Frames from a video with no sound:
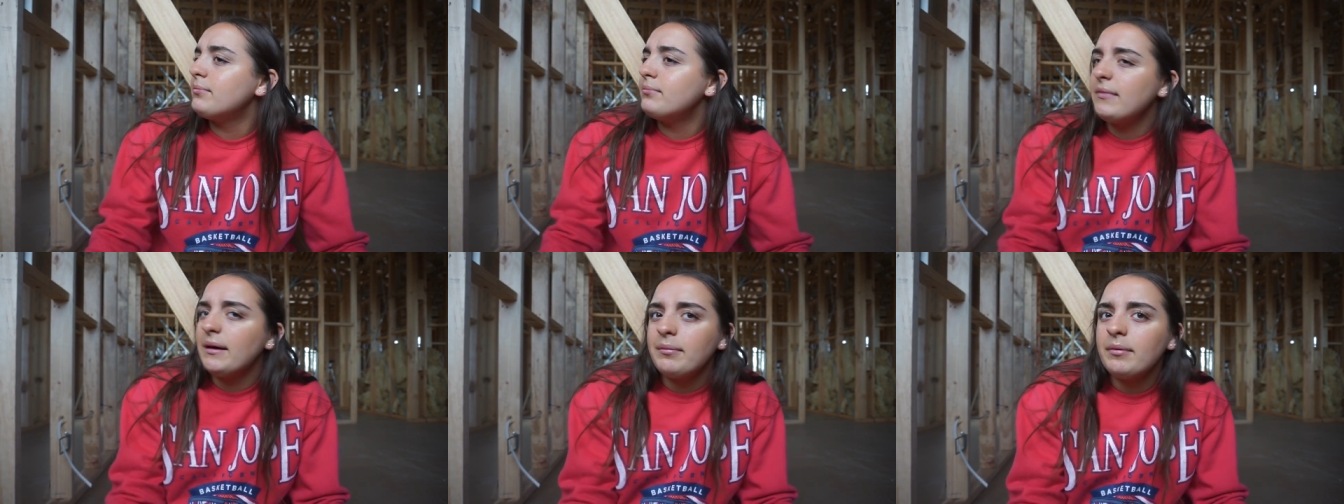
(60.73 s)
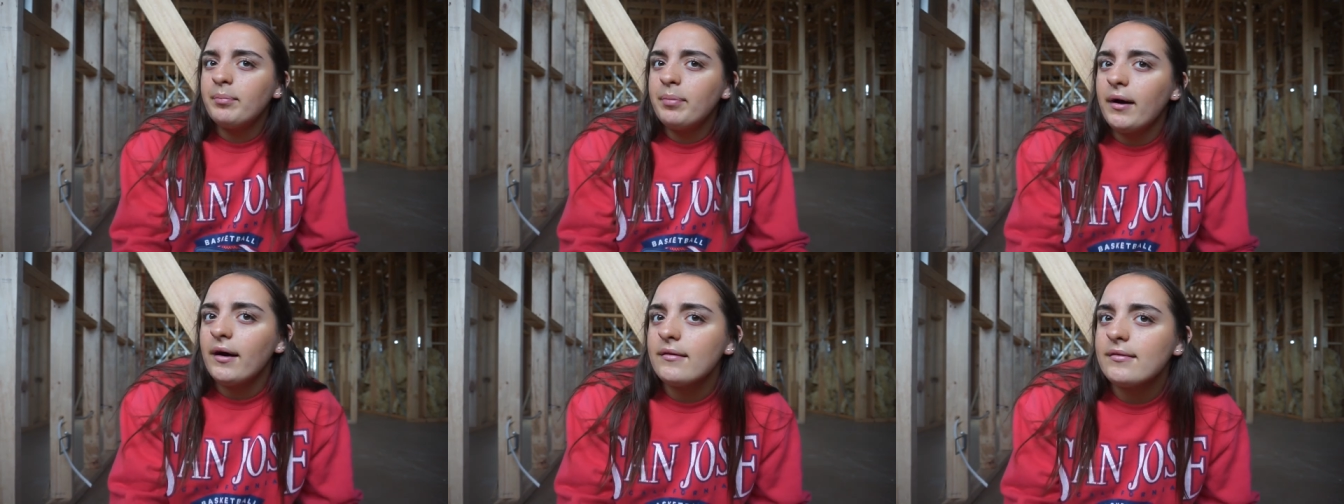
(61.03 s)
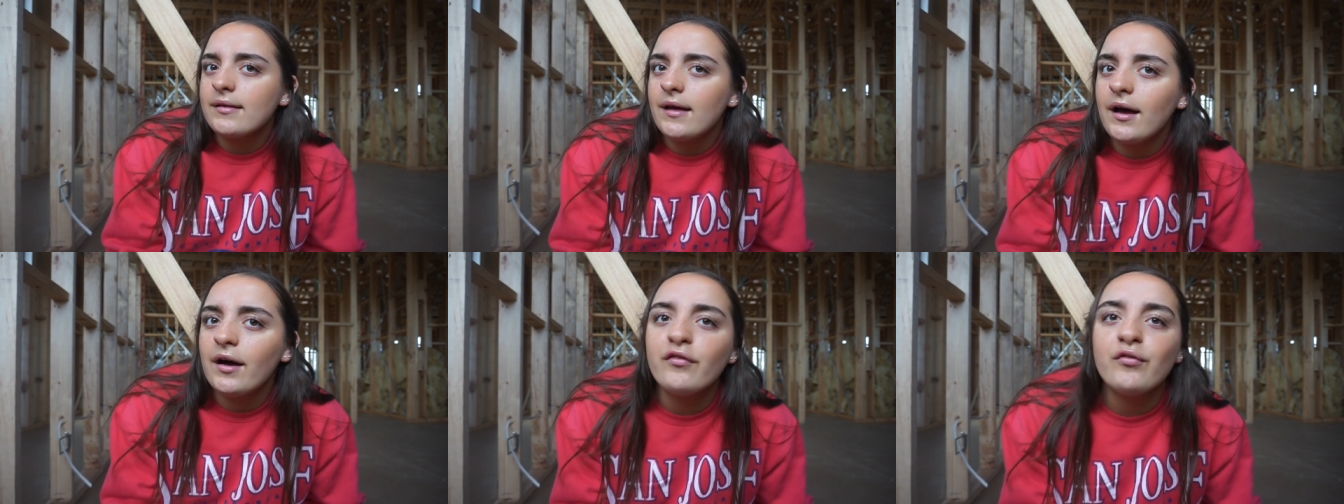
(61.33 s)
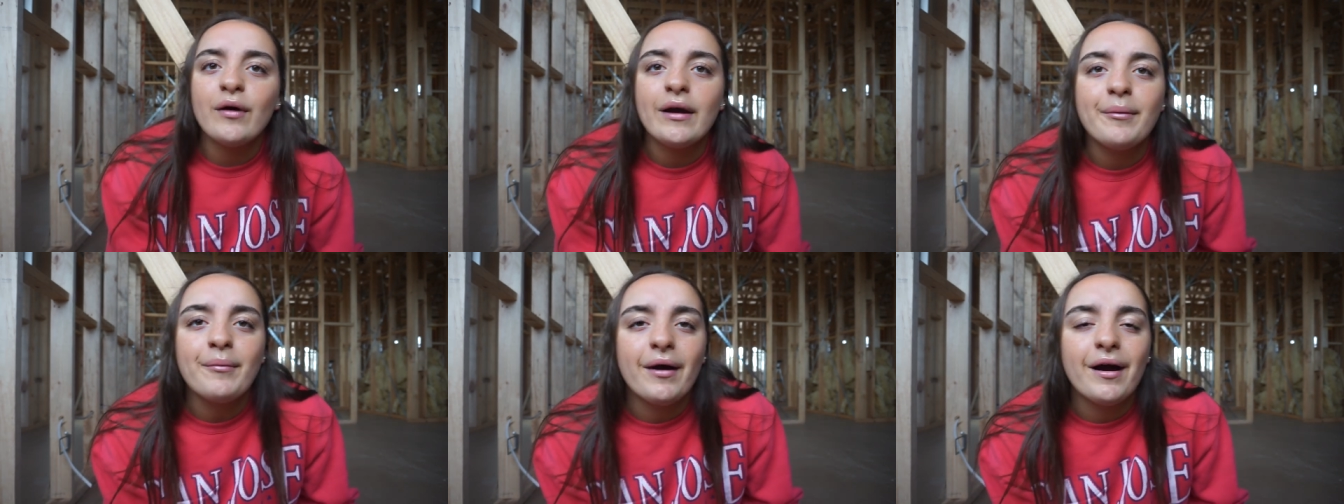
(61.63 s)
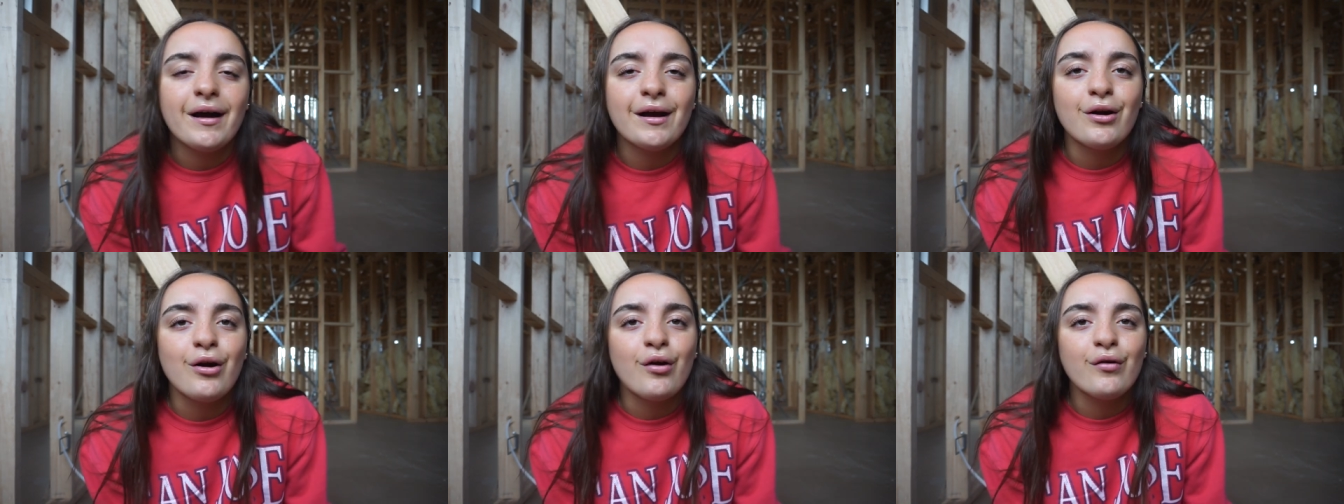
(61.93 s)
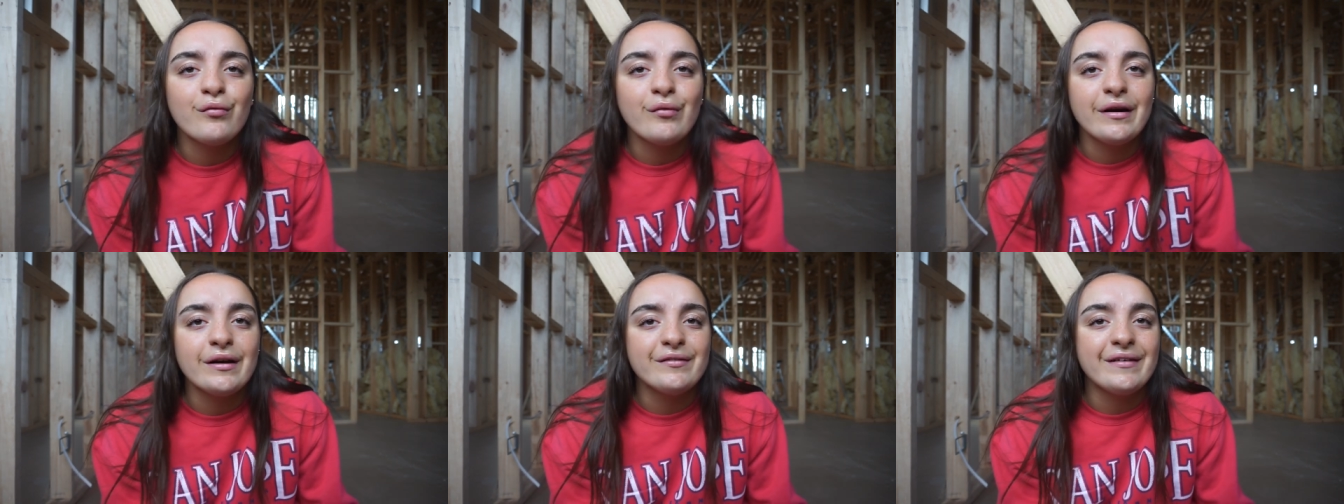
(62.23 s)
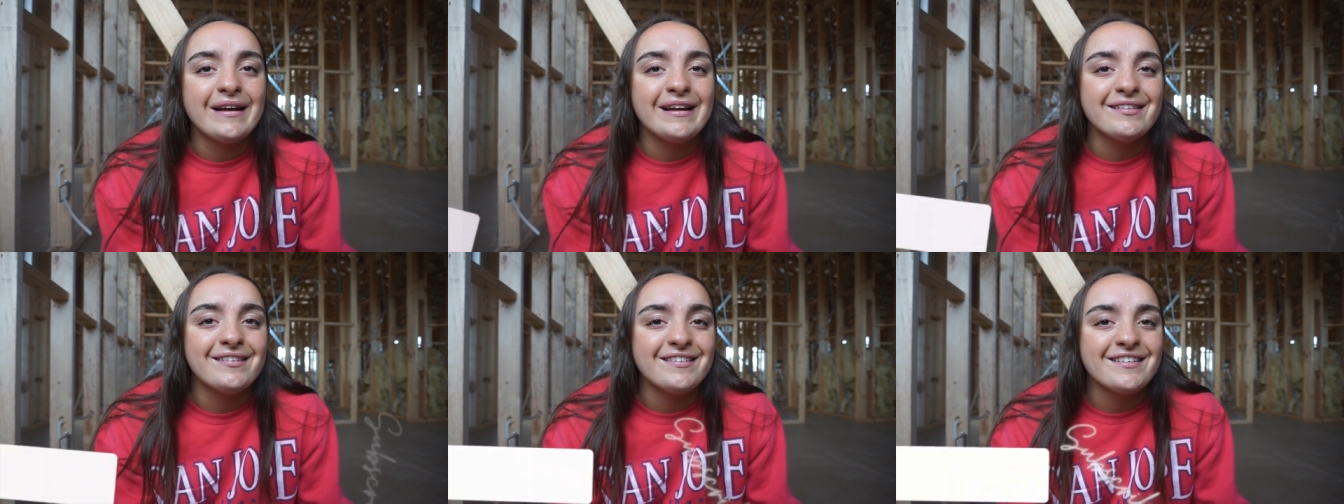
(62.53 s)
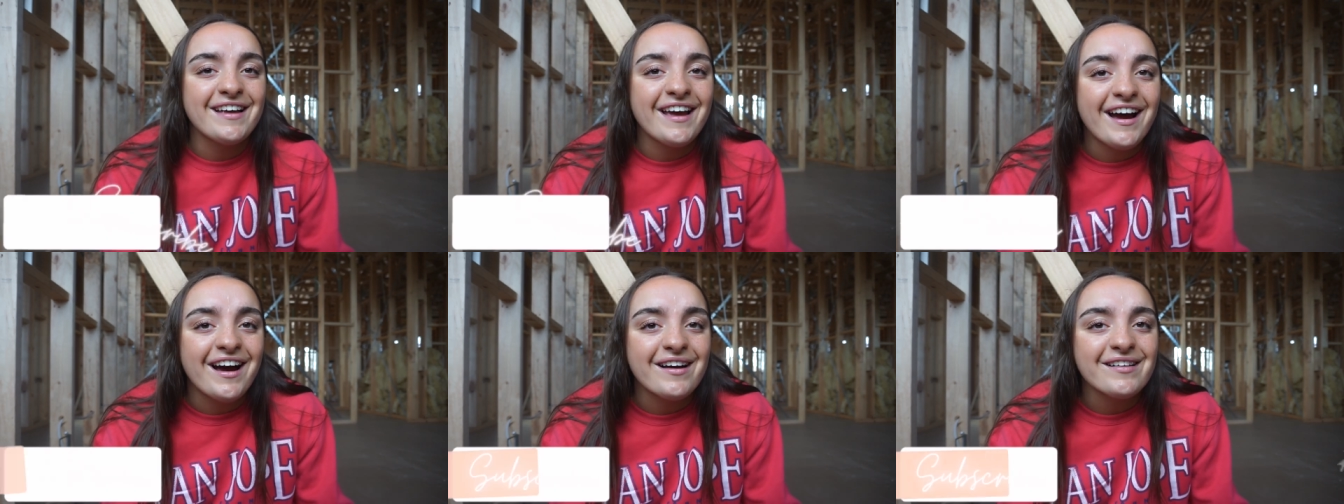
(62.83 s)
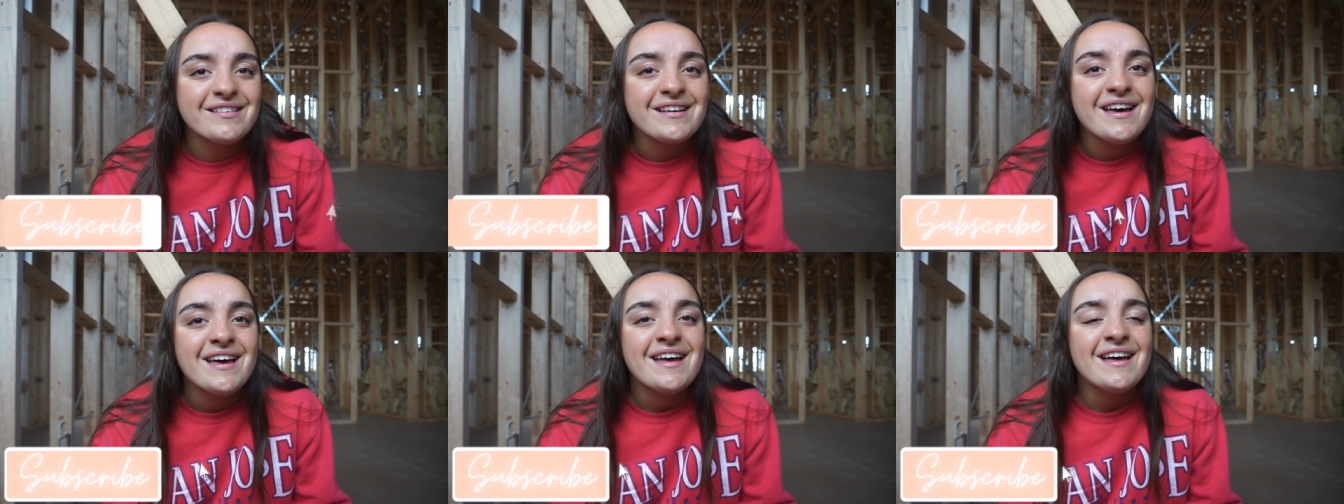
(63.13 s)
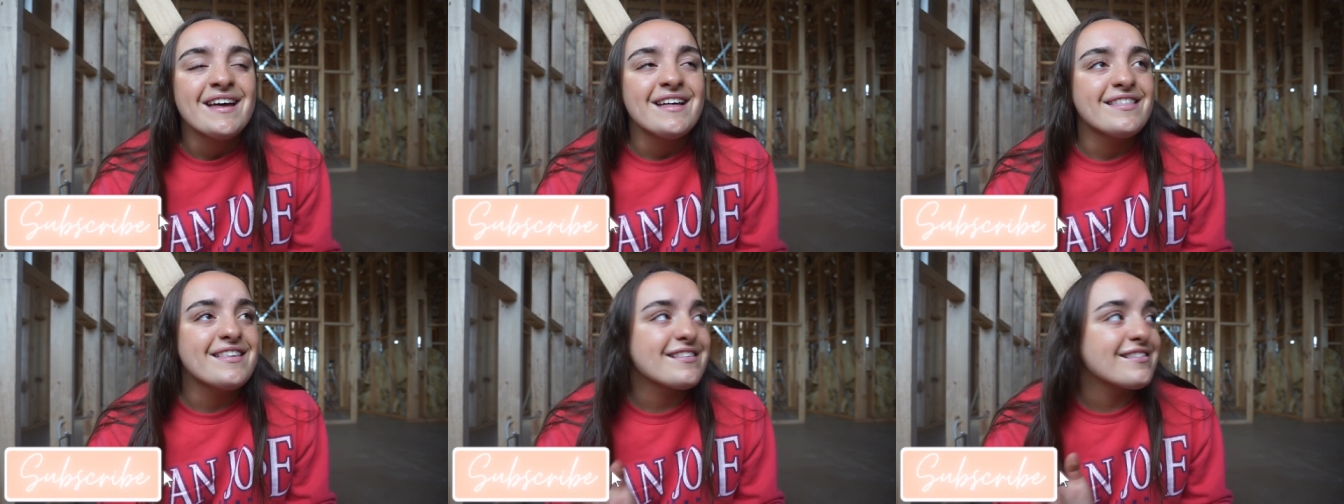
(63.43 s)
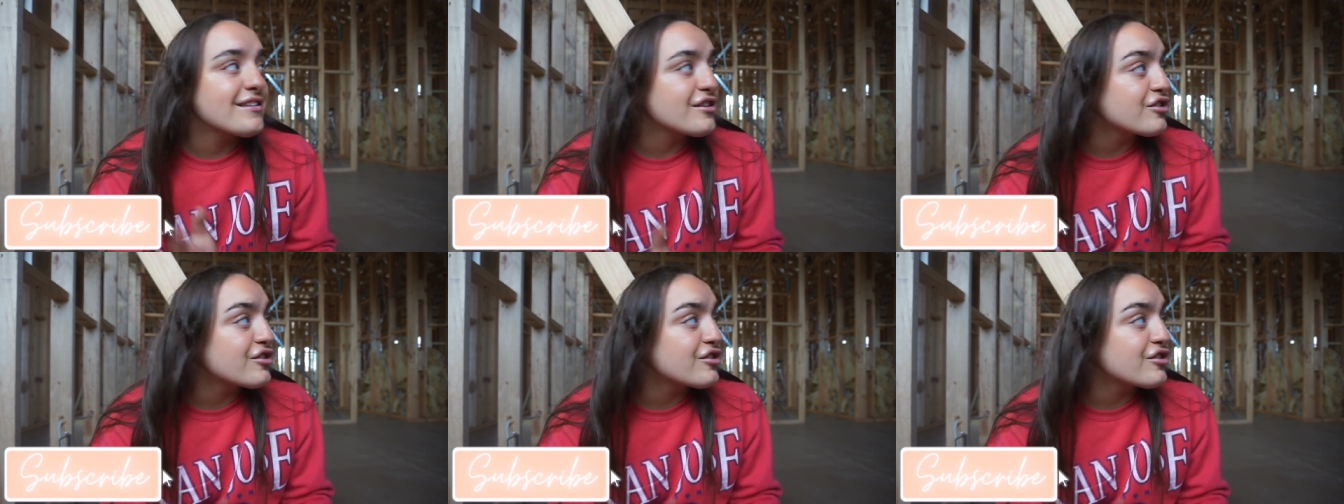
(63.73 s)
maybe past the halfway mark of renovating this house. There's